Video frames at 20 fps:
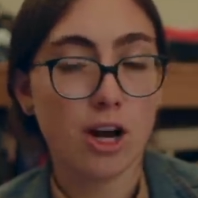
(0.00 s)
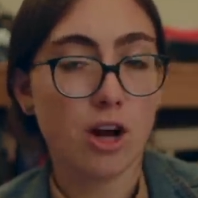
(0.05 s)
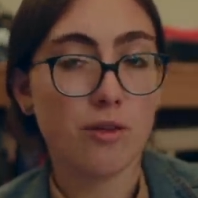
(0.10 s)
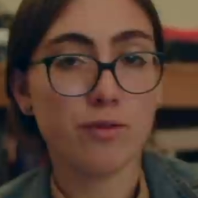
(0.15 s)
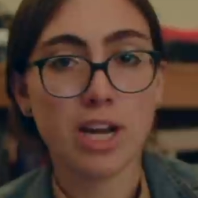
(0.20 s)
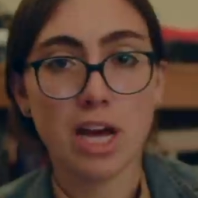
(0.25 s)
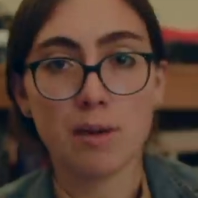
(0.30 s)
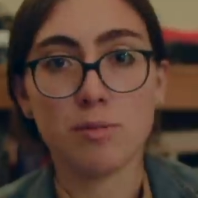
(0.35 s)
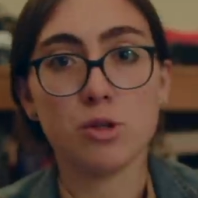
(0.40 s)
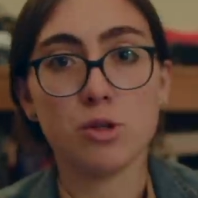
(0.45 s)

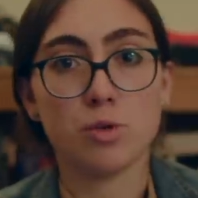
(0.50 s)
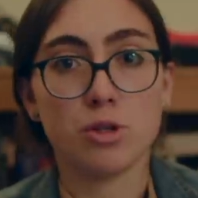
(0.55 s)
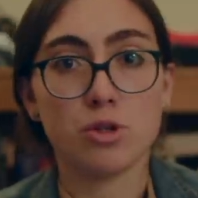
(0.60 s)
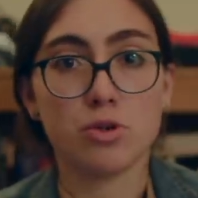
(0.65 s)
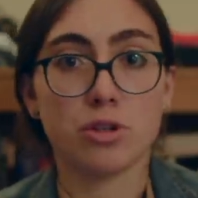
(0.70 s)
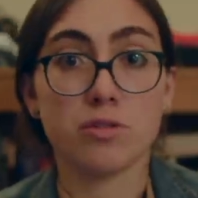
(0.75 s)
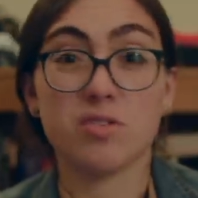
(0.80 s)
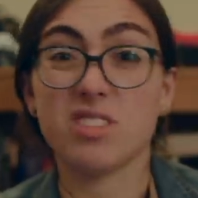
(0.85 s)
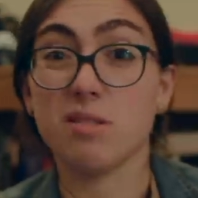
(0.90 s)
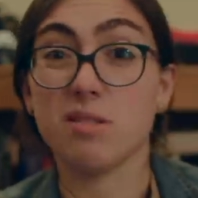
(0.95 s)
That often happens
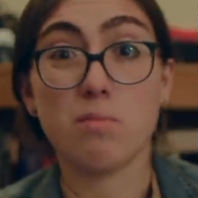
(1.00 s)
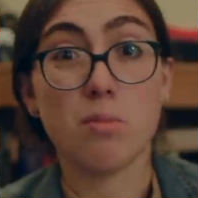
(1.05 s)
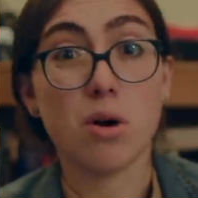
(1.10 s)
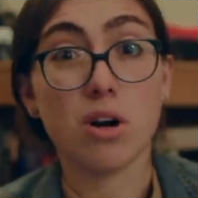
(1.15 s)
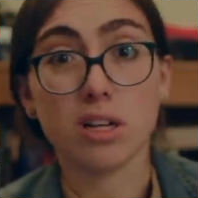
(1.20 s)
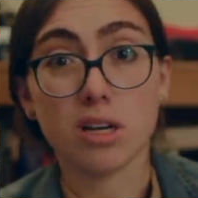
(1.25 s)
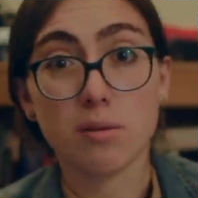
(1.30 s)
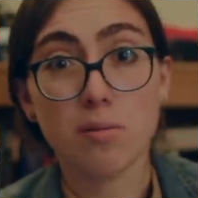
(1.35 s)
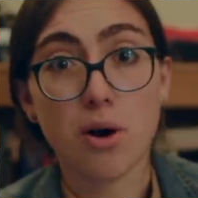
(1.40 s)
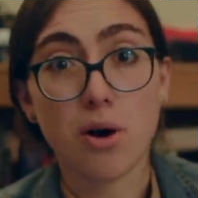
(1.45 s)
with sort of
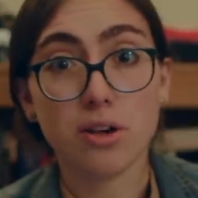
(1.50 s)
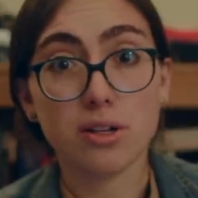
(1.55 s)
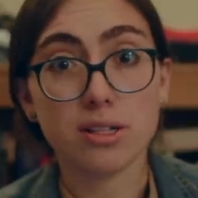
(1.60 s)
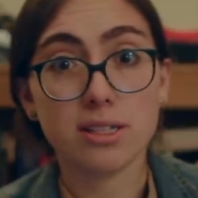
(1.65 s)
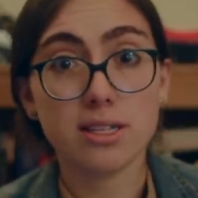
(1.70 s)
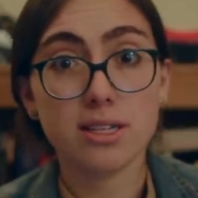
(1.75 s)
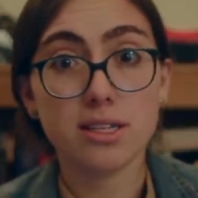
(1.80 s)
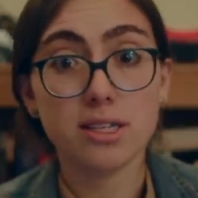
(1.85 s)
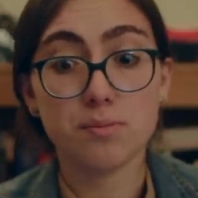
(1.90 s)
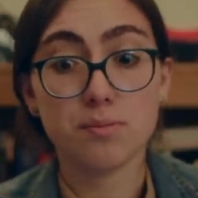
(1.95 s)
symbolic
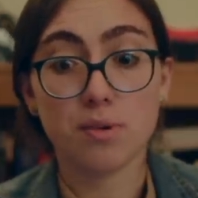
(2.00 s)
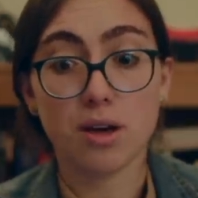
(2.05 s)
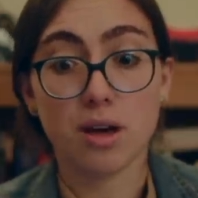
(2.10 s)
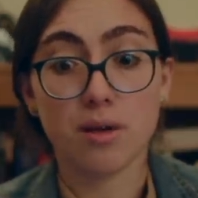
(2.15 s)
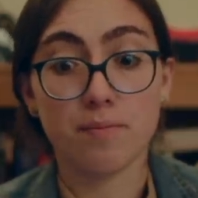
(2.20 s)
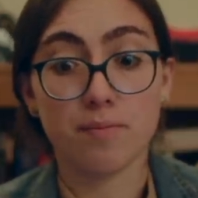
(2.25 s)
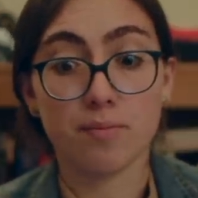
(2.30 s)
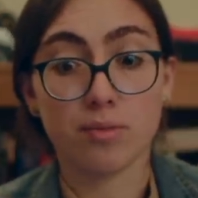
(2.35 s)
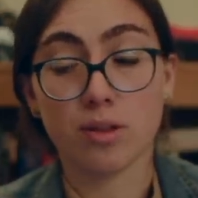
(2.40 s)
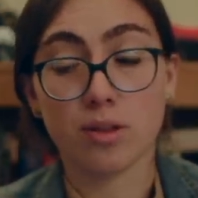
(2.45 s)

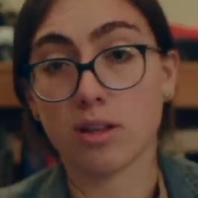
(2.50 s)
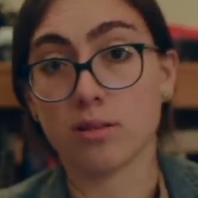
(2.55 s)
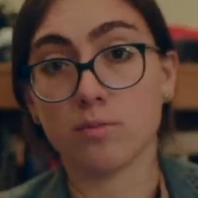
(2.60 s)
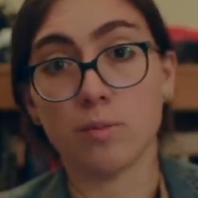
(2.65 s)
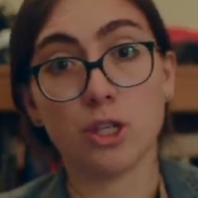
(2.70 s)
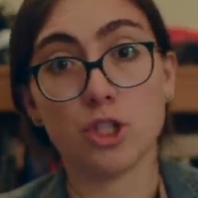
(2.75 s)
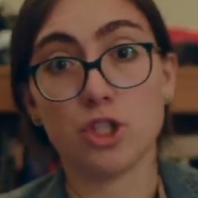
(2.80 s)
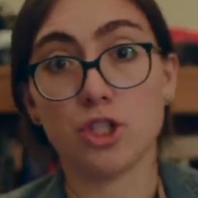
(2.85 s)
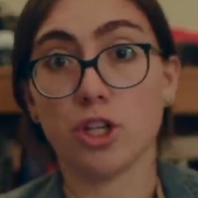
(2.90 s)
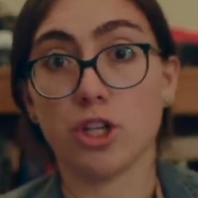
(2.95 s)
policies. Um,
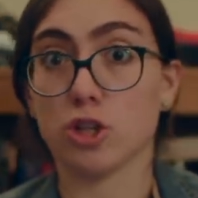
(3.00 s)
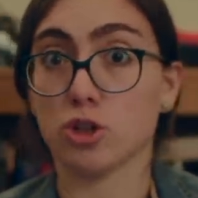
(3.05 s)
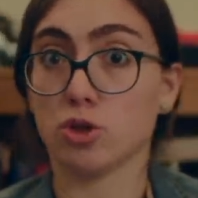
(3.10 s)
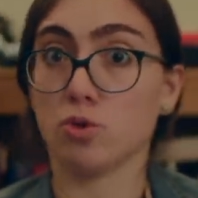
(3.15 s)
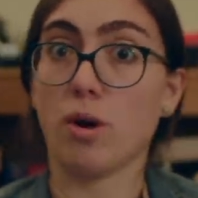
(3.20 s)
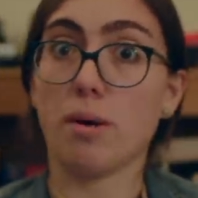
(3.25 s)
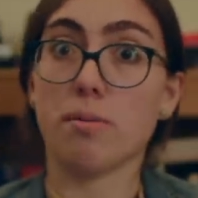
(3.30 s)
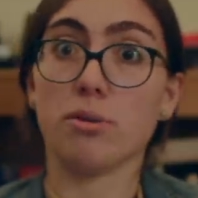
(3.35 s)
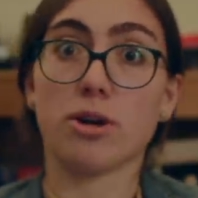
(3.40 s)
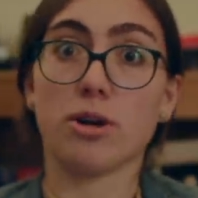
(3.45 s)

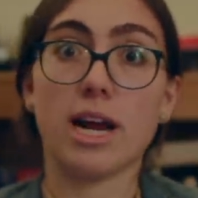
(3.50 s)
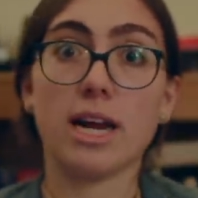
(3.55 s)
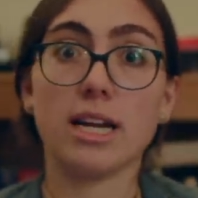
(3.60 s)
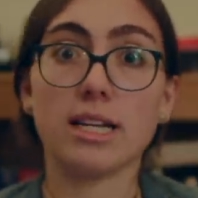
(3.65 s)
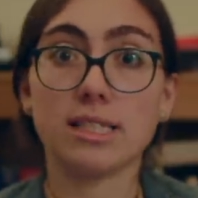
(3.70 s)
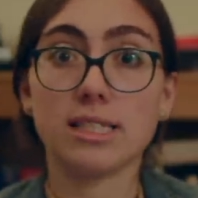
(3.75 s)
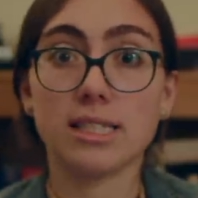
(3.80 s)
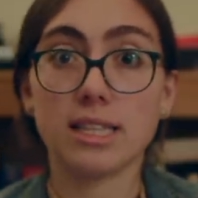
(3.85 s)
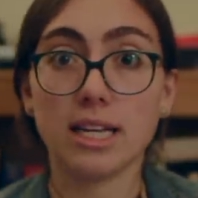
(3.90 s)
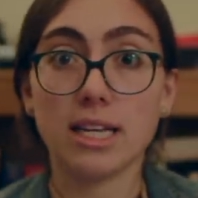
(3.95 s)
legislators wipe their
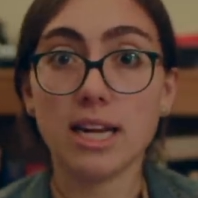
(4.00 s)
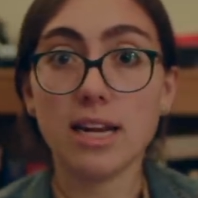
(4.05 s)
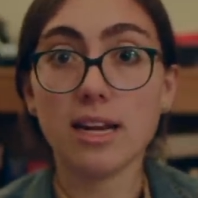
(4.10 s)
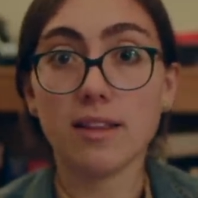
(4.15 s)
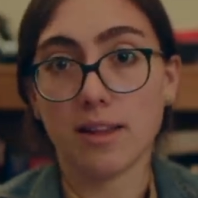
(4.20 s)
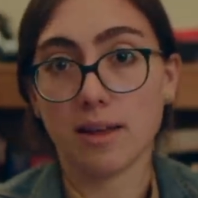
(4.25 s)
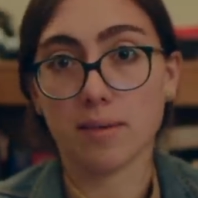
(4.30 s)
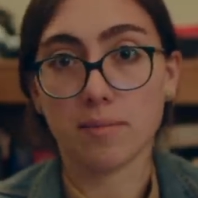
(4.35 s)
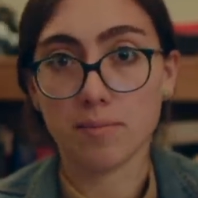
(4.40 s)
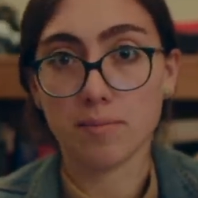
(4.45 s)
hands
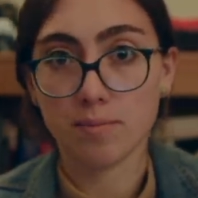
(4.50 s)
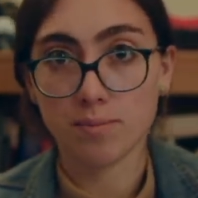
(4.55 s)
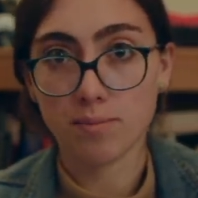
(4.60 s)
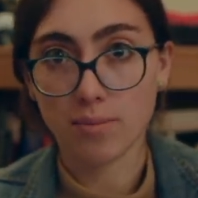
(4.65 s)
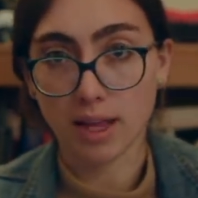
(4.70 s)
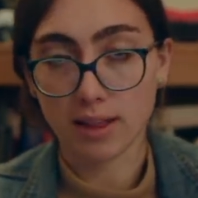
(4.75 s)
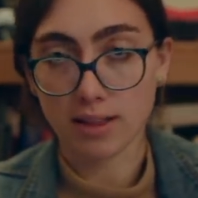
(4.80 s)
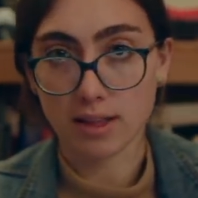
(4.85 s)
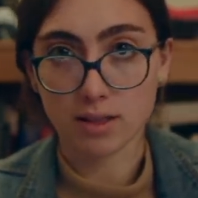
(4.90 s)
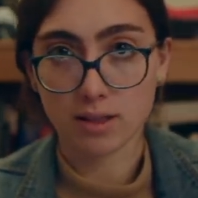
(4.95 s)
clean and they
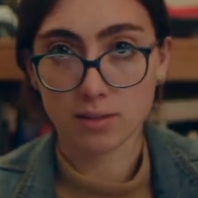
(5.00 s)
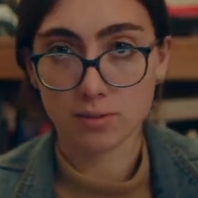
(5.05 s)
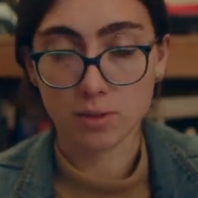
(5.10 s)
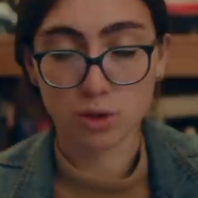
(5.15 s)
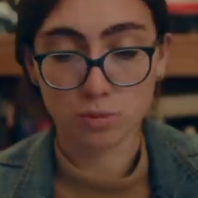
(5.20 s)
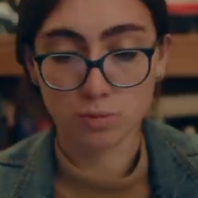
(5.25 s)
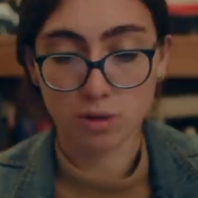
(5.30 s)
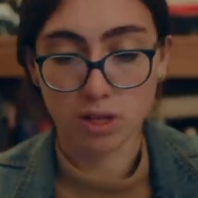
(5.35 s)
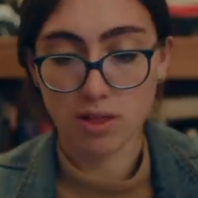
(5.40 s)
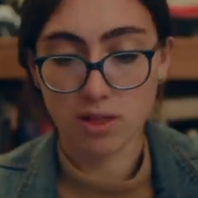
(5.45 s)
think that,
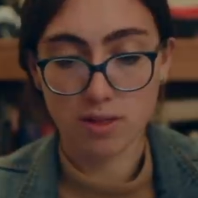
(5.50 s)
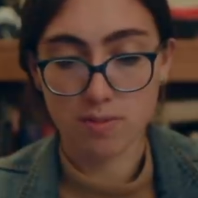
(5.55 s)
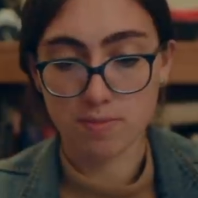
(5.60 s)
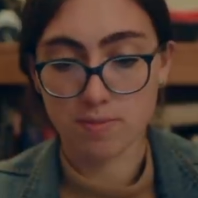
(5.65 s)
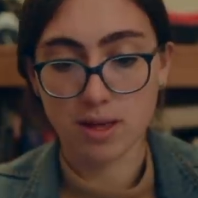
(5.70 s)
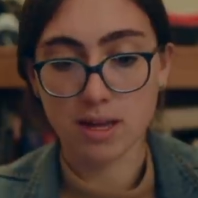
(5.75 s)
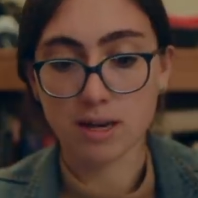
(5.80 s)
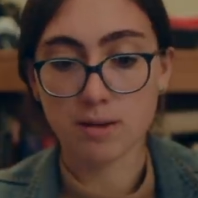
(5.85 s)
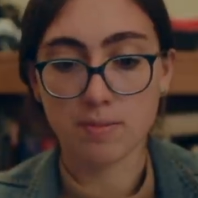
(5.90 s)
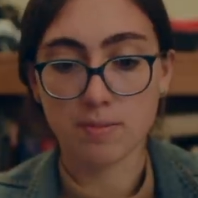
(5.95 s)
the, so that,
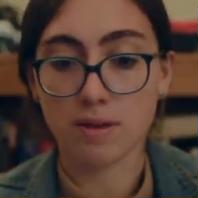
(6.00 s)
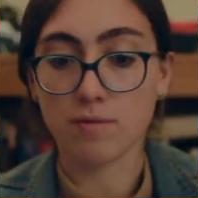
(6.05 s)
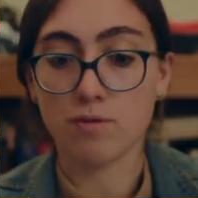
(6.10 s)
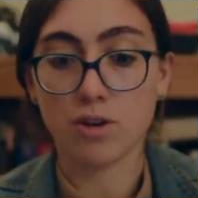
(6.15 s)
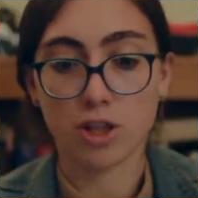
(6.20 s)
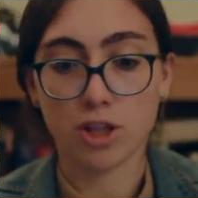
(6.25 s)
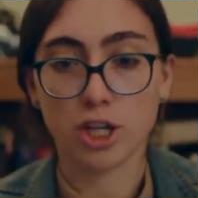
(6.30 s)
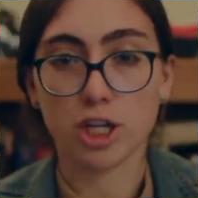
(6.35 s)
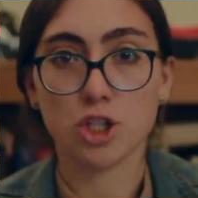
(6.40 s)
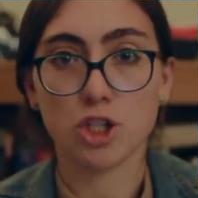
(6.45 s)
that
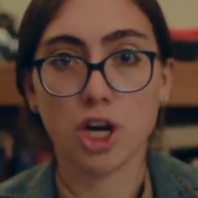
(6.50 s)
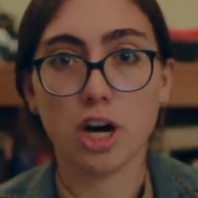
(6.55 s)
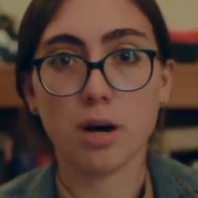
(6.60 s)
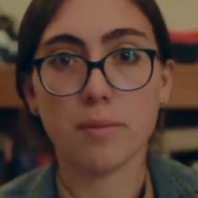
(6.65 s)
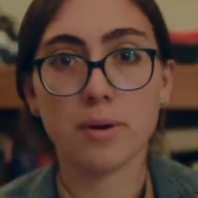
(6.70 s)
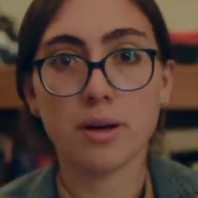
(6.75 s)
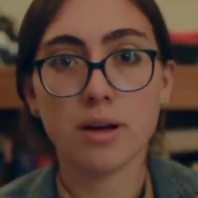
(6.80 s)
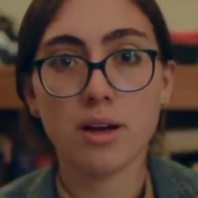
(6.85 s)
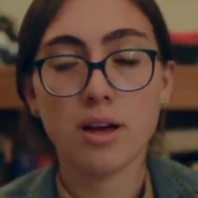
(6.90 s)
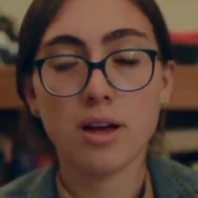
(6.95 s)
they've done their
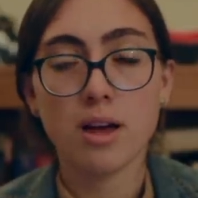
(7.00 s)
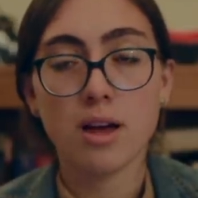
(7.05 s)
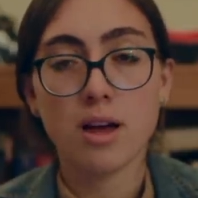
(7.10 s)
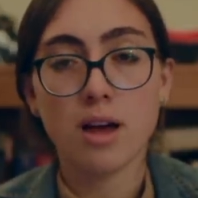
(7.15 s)
job.